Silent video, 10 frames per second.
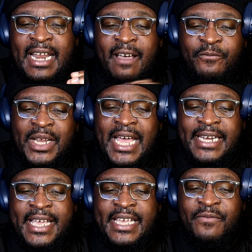I feel
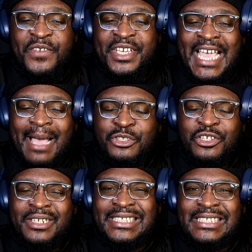like they even
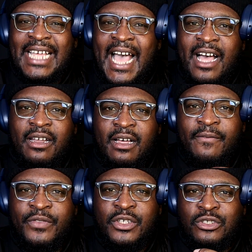captured the style
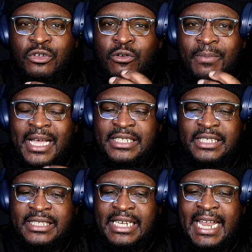of the song by just,